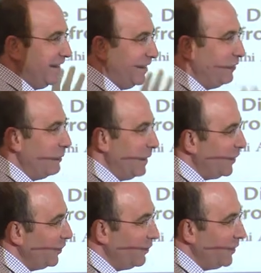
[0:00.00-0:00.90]
the
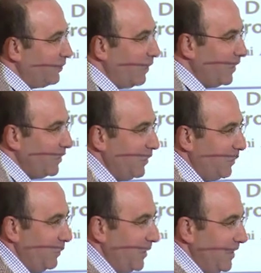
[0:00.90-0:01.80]
formation of the structure.
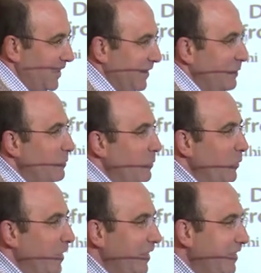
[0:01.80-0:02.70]
So this is,
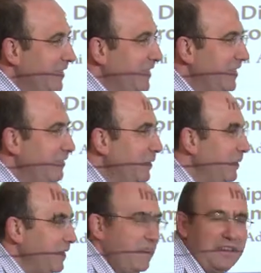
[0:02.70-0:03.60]
well, it's even,
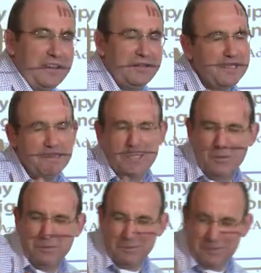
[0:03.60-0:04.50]
I think, beyond